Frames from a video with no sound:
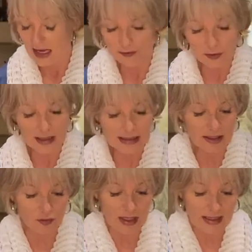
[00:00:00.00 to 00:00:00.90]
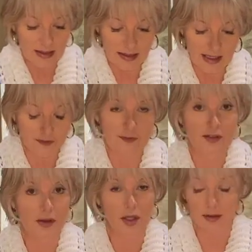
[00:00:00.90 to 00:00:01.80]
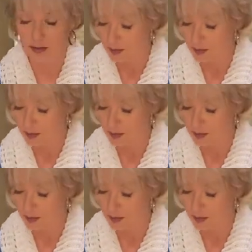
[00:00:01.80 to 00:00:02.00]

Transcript: I've already dressed it, I've salt